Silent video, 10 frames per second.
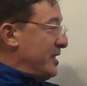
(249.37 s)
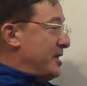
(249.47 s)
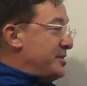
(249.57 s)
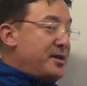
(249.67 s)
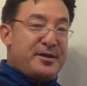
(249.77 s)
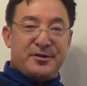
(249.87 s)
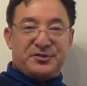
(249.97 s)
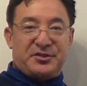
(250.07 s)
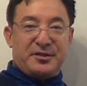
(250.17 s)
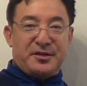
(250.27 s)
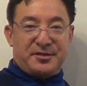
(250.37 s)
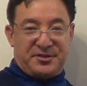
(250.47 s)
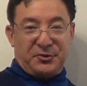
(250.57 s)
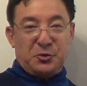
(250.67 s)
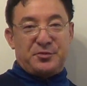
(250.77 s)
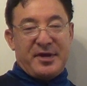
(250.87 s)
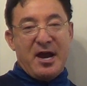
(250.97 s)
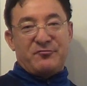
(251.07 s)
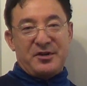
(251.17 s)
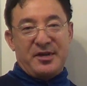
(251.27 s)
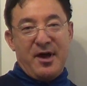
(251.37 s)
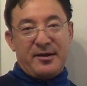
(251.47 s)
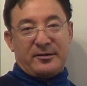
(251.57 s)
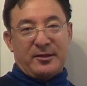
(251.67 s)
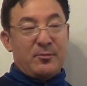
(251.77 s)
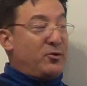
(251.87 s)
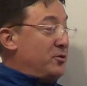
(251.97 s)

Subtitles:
And here's the Sloop Tavern Yacht Club,